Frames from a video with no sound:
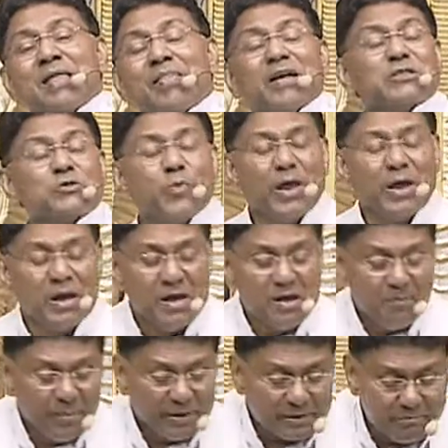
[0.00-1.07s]
That's when
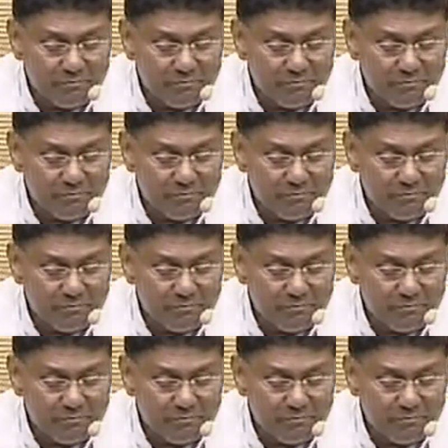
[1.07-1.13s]
Mother